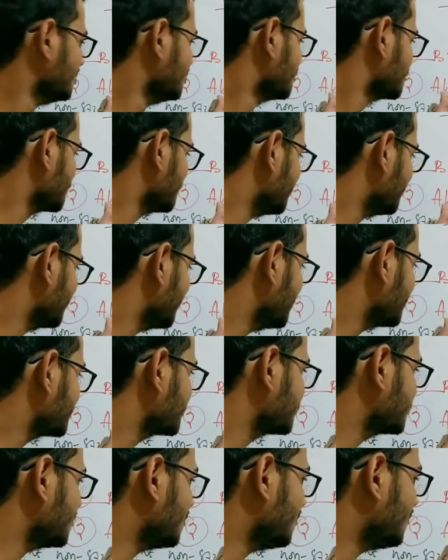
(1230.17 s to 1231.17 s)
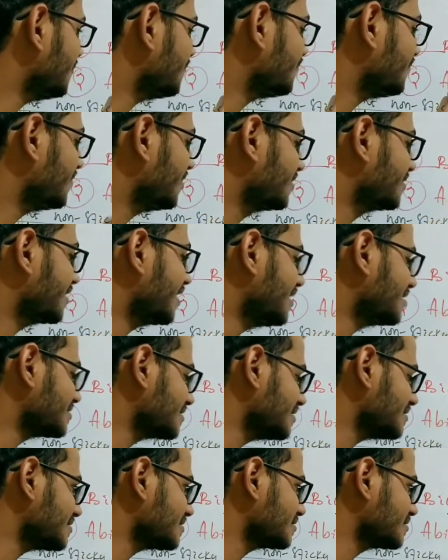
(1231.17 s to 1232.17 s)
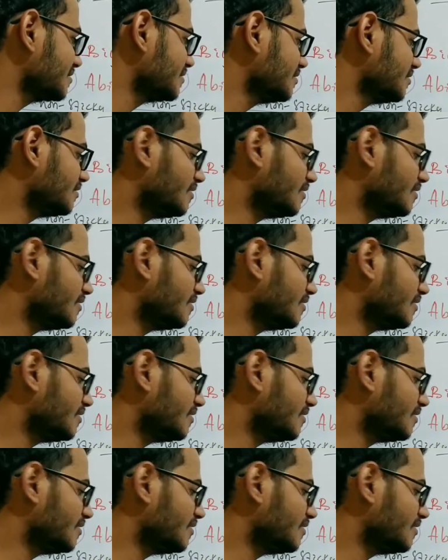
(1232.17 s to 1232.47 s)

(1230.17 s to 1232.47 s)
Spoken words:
So in case of grasses